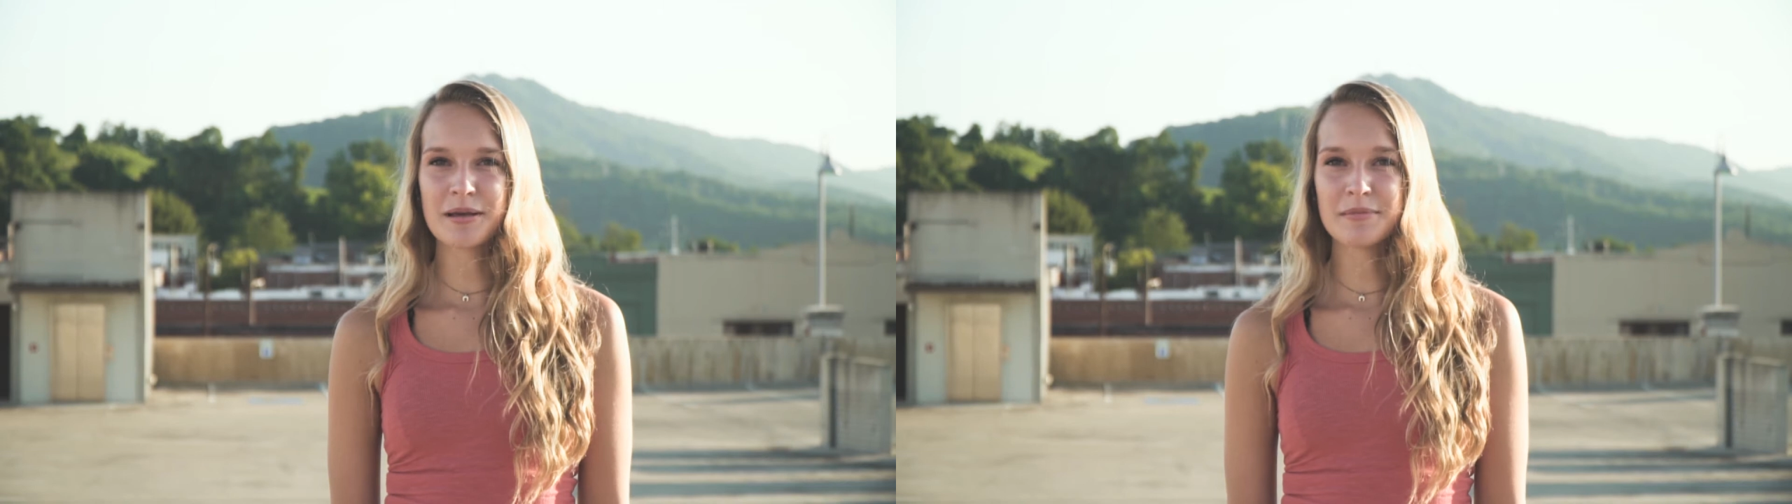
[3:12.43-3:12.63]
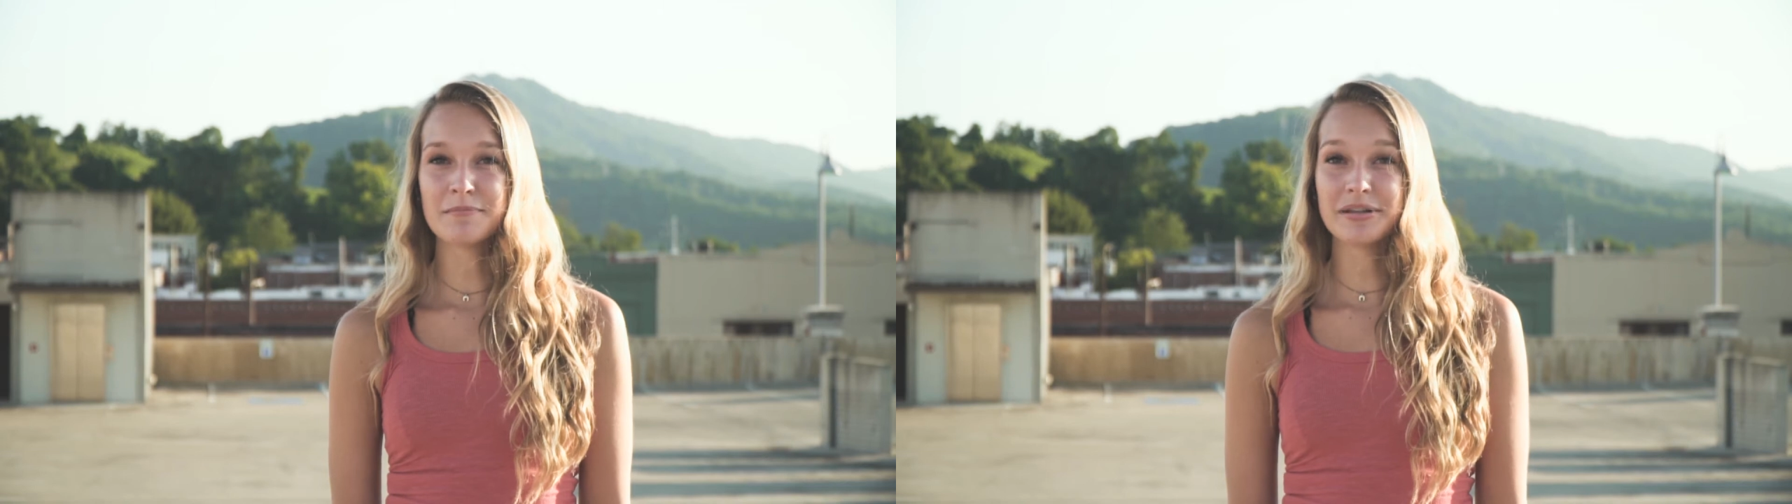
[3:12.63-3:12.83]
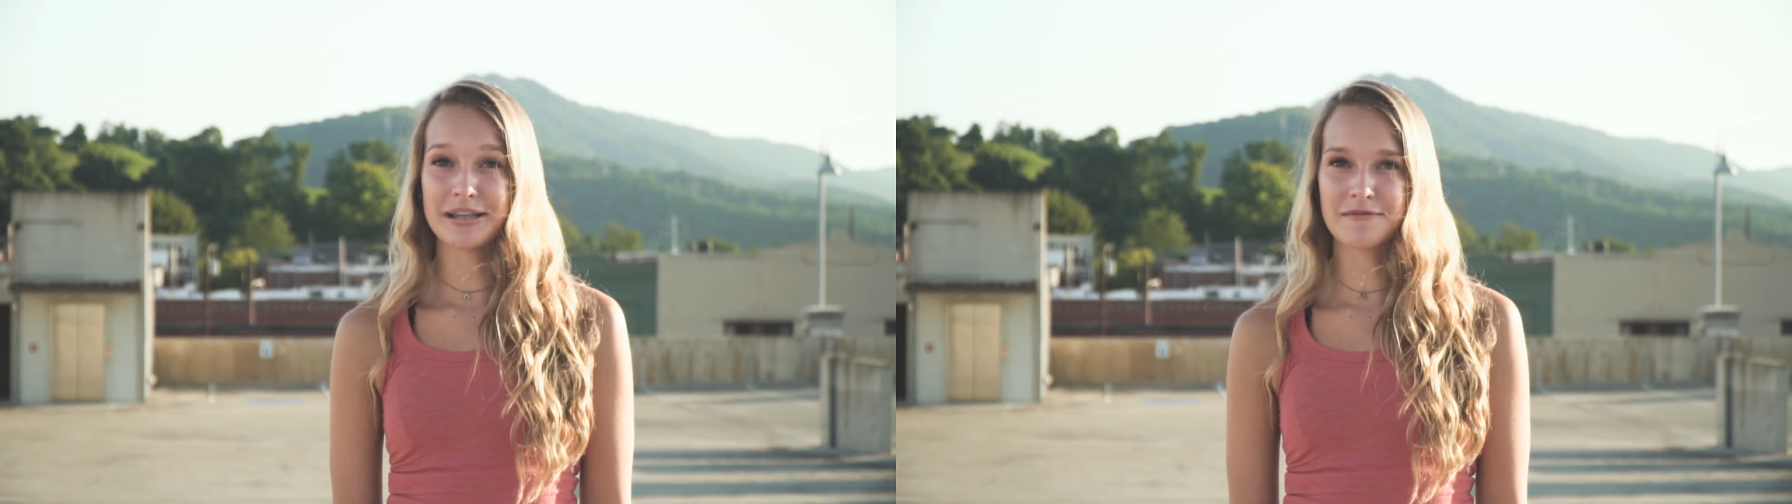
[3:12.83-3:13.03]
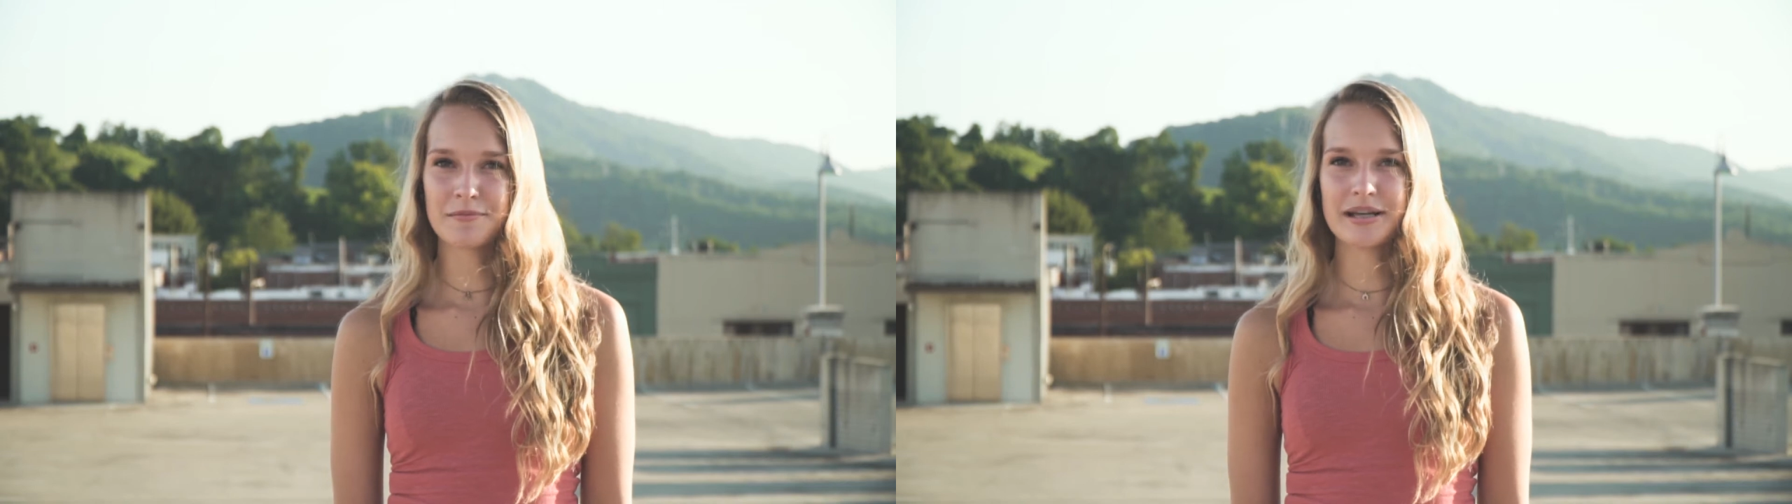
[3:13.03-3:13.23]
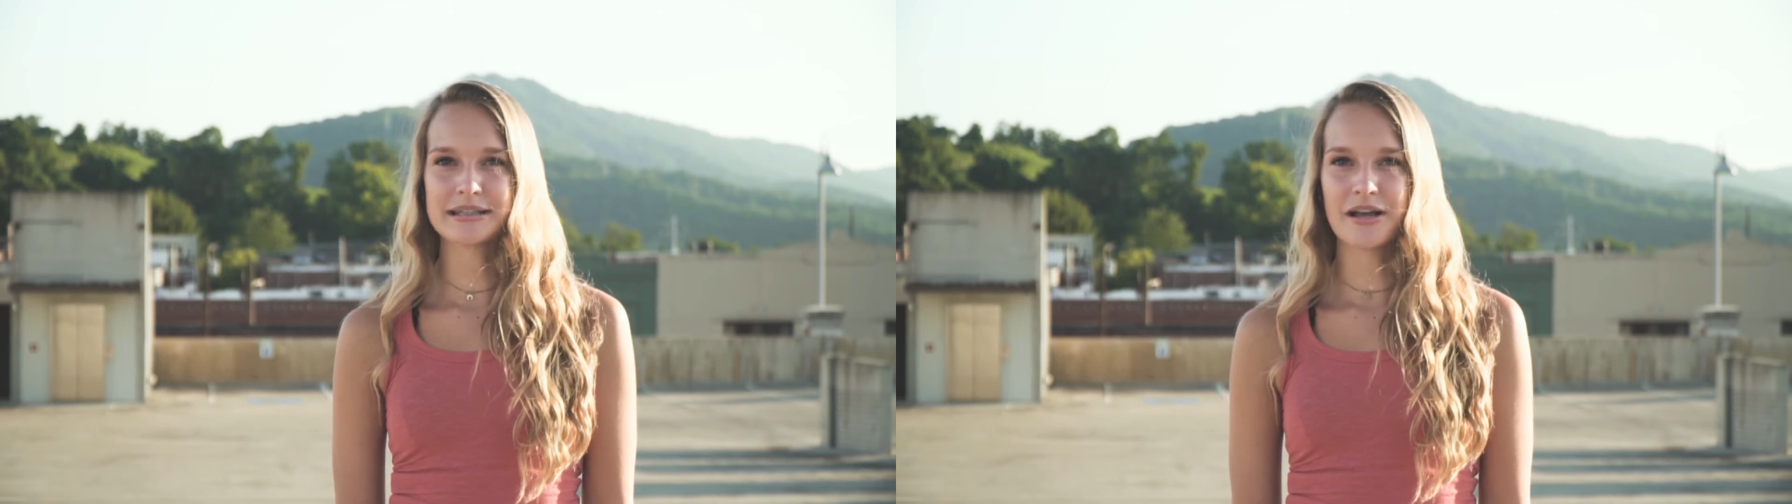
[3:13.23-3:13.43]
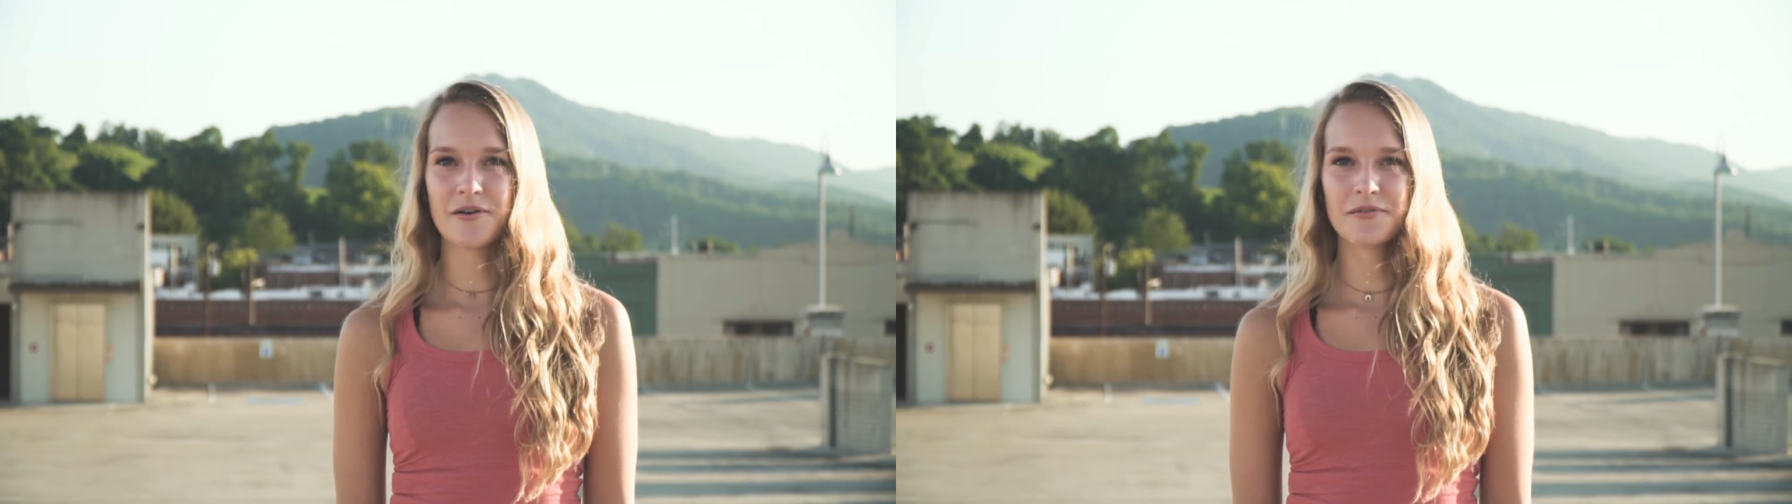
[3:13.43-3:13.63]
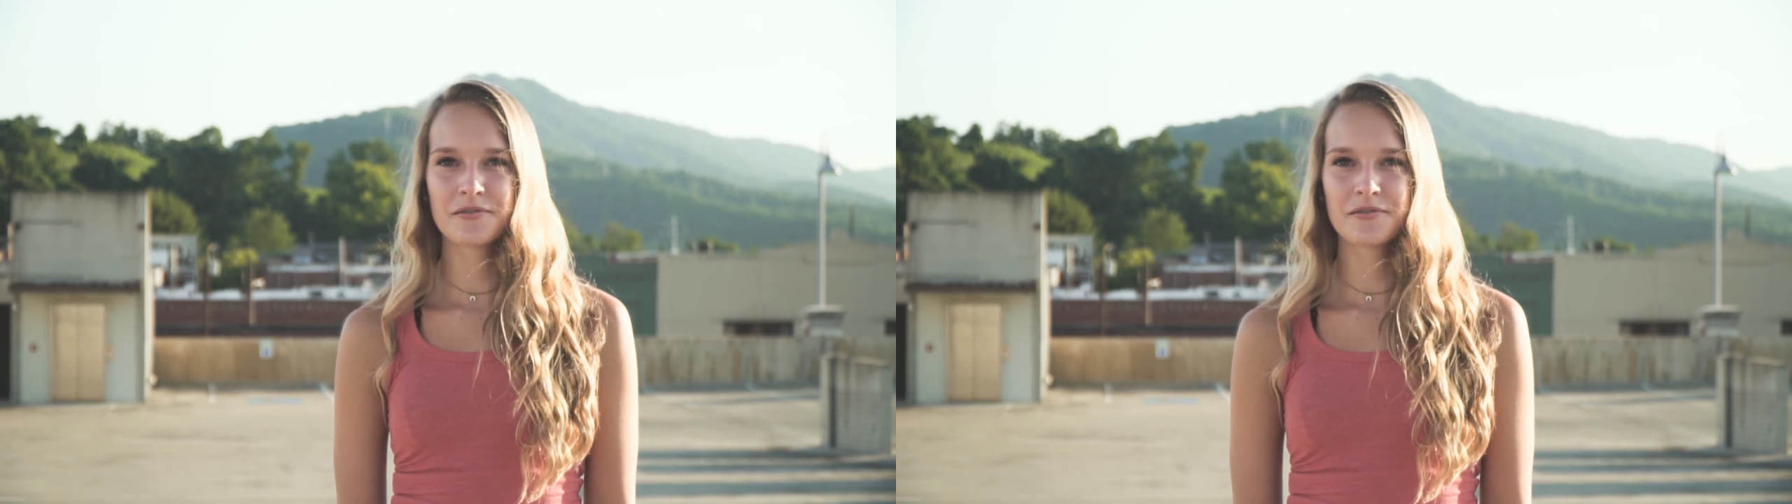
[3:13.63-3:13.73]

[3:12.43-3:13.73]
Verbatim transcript: made me believe in myself.